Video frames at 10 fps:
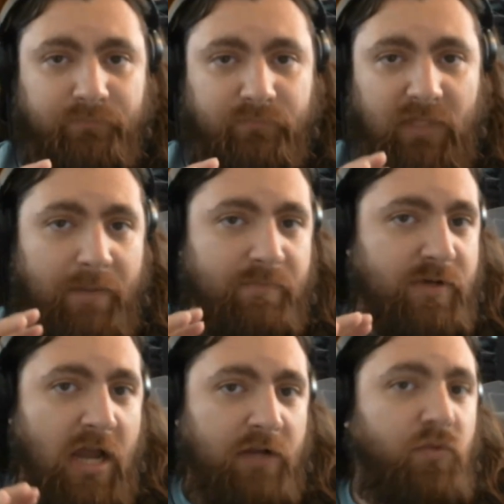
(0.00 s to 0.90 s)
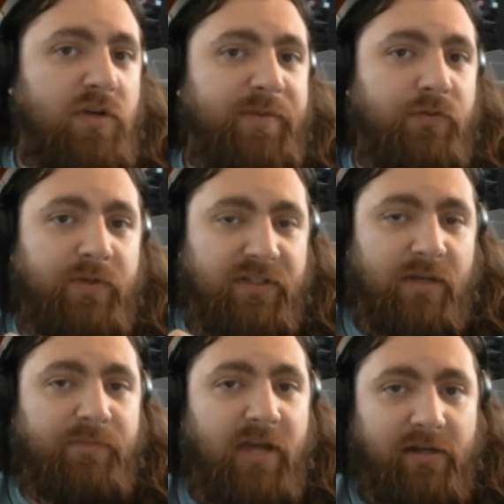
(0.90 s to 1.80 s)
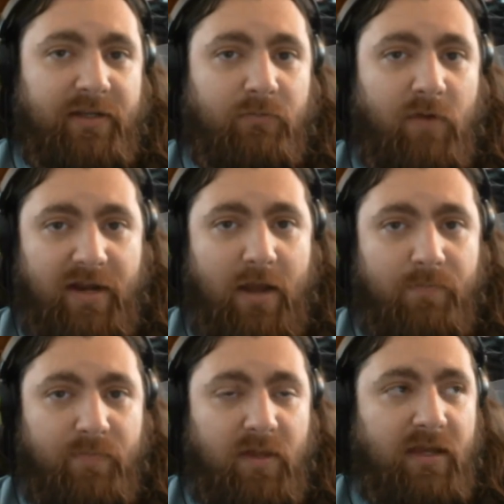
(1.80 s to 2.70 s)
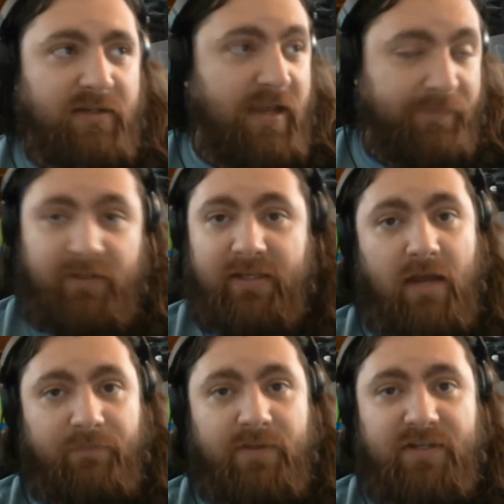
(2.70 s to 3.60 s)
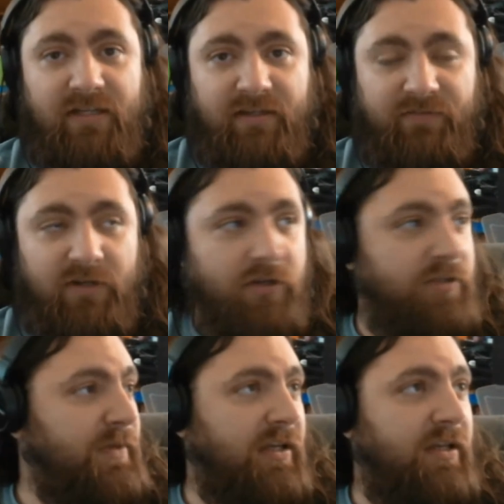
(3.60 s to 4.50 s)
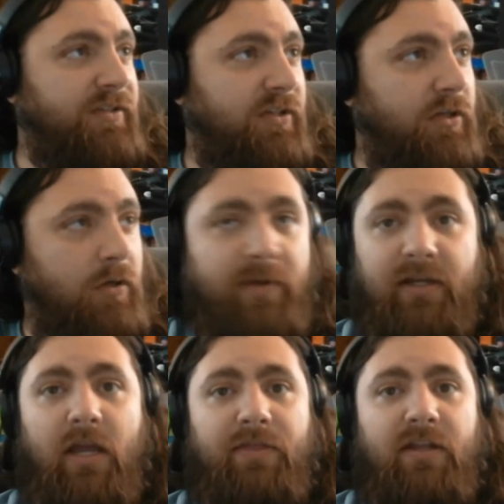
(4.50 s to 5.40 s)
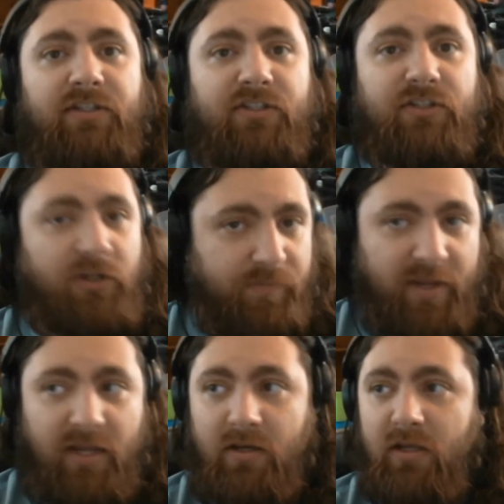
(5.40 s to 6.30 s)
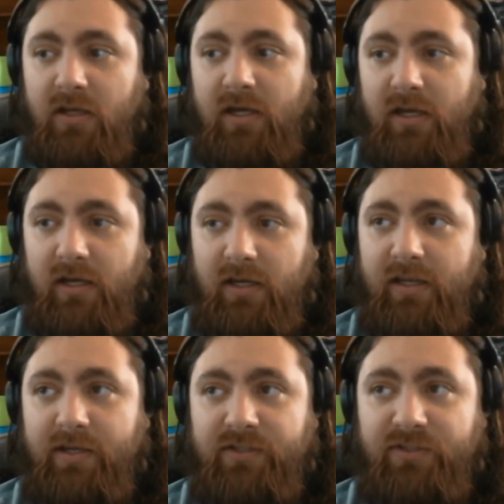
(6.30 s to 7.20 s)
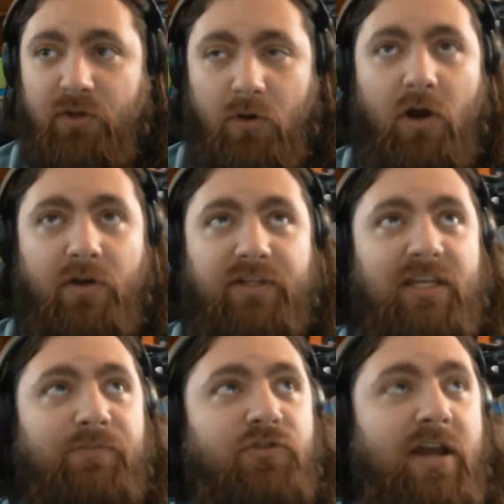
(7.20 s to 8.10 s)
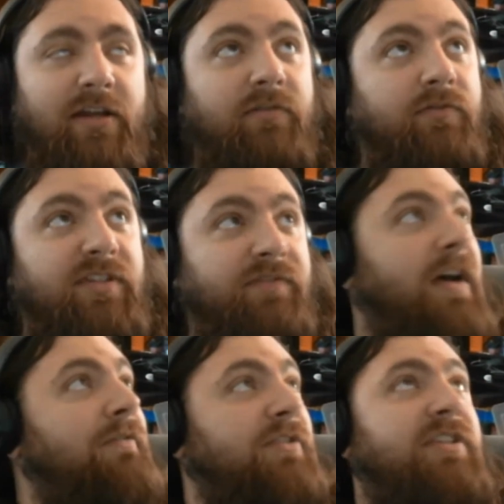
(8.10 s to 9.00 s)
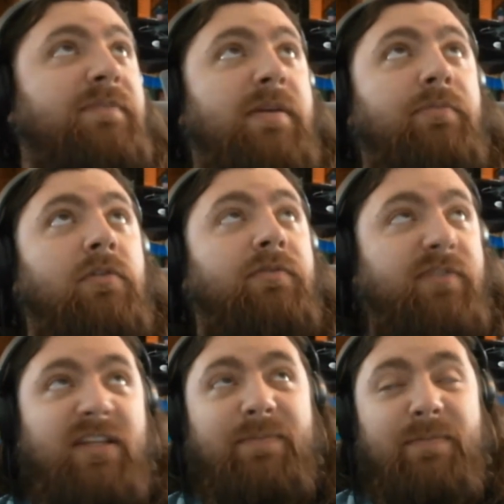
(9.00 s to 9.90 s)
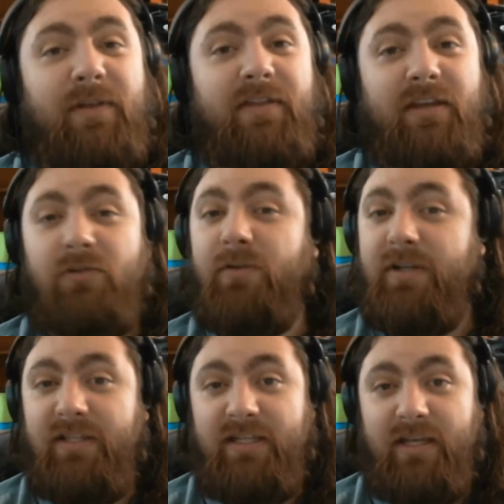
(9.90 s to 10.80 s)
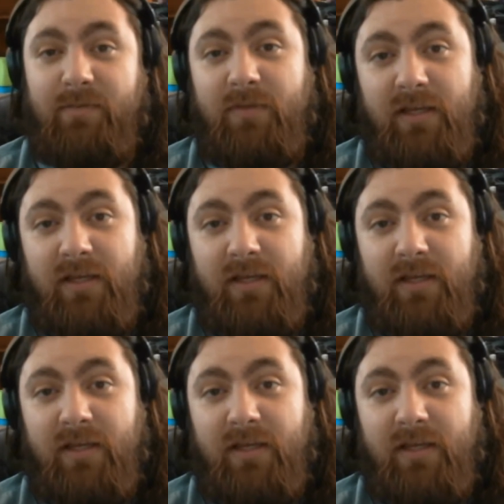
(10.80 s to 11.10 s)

I'm not going to be doing the subtitling right now. Definitely not for the D&D videos because, oh my god, that's such a pain. It is so hard to keep track of, is it 5 or 6 people? 6 people, I think, including the DM.